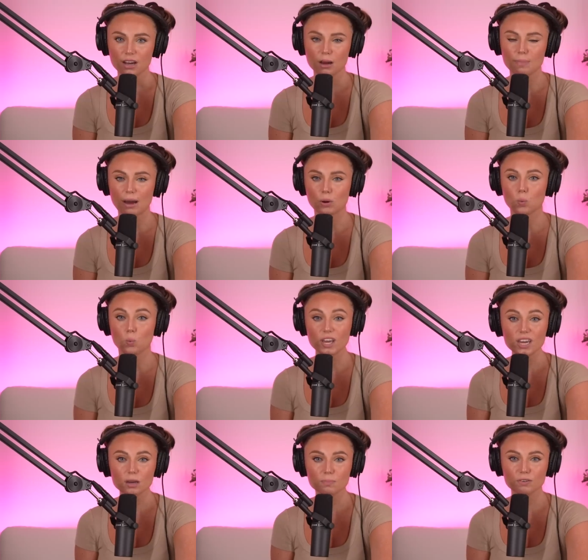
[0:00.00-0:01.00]
about a
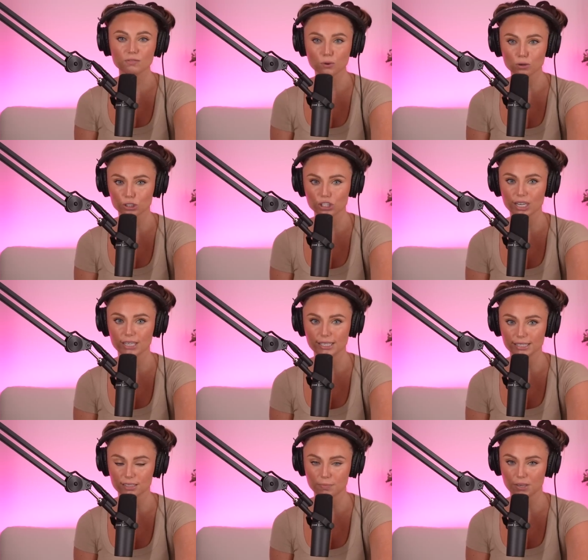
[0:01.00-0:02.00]
week before she had
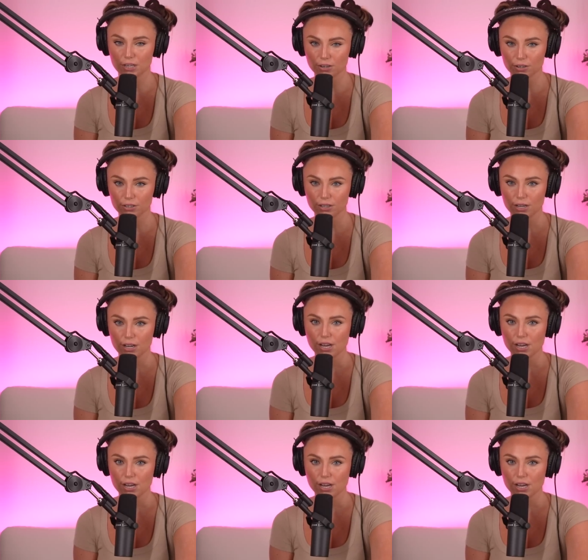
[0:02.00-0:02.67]
disappeared,